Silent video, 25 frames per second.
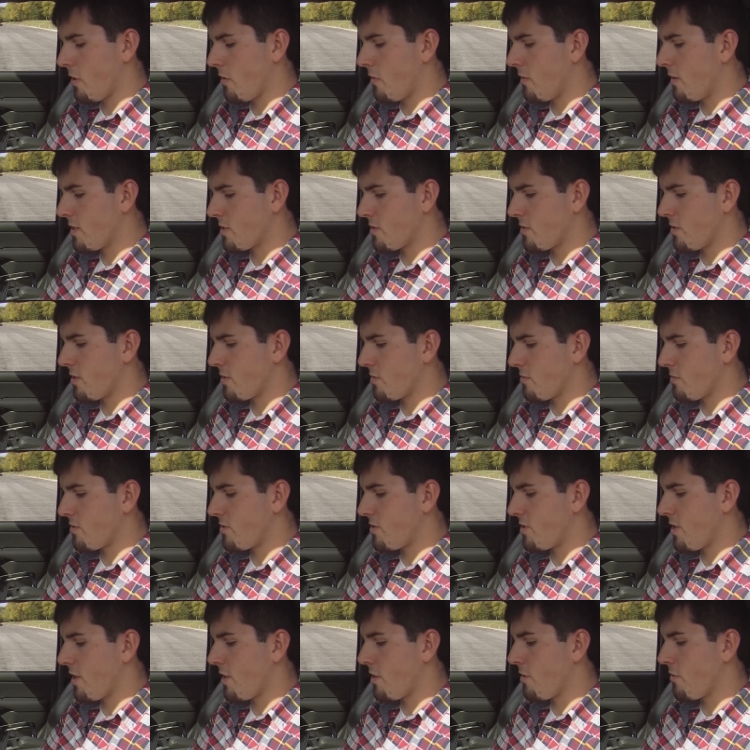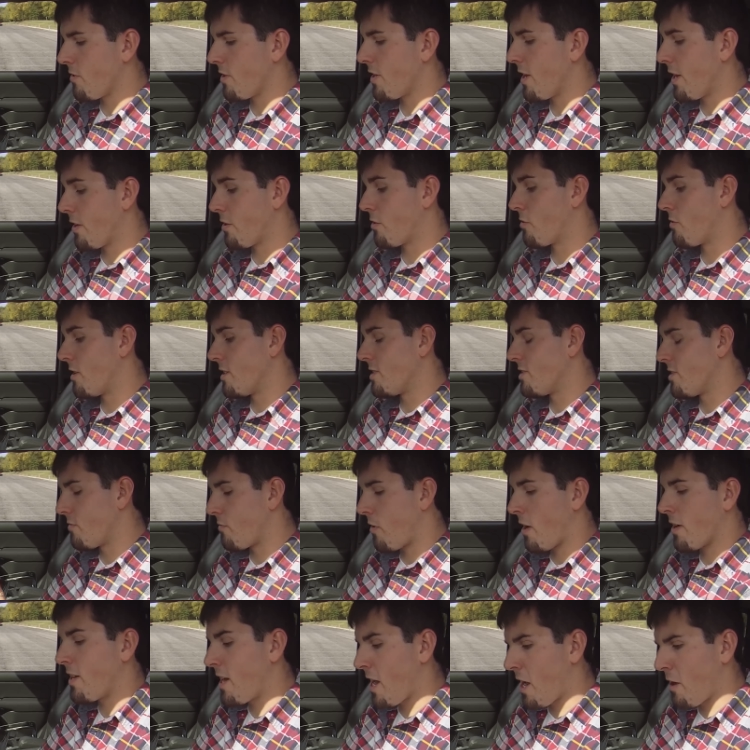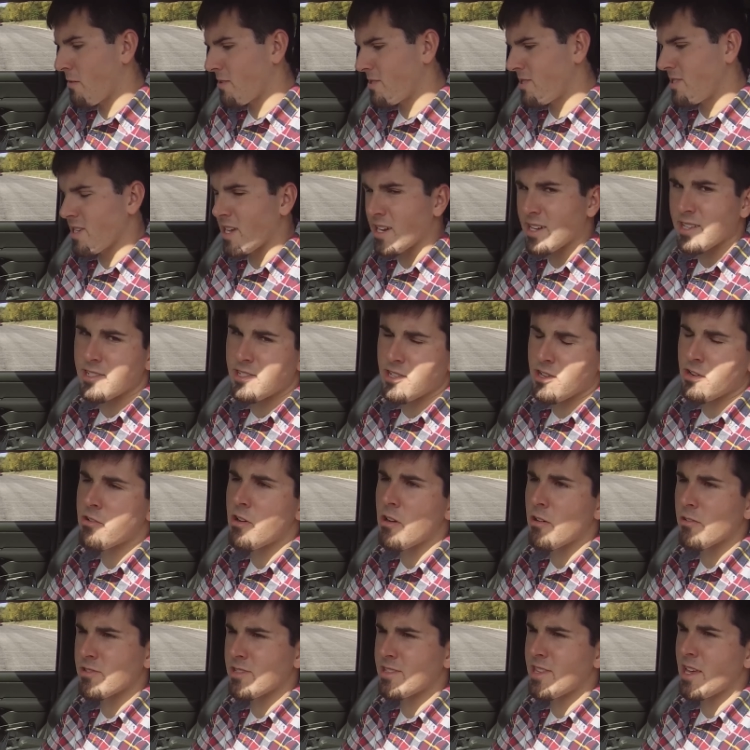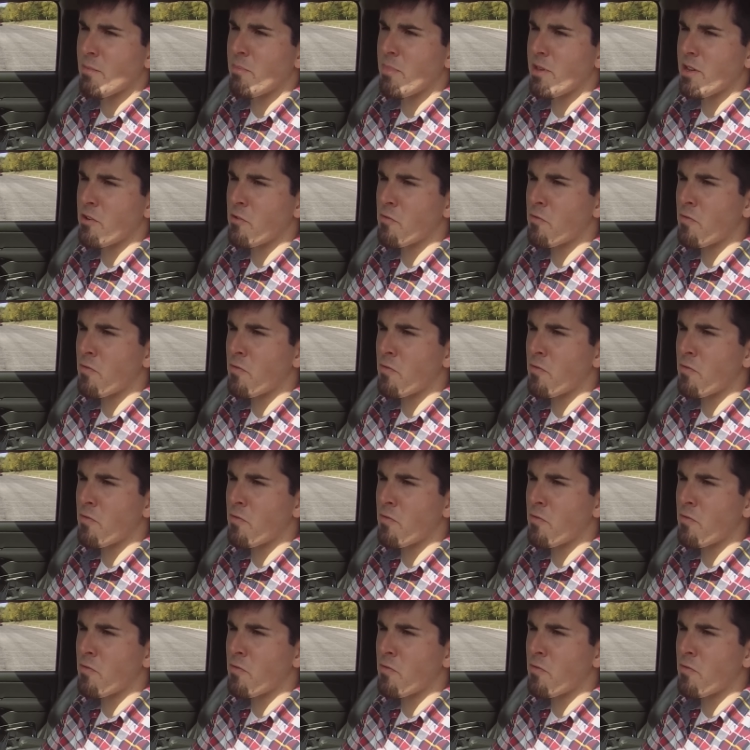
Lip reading: This would say you can increase it. Right now it's set at 0, so that'd be your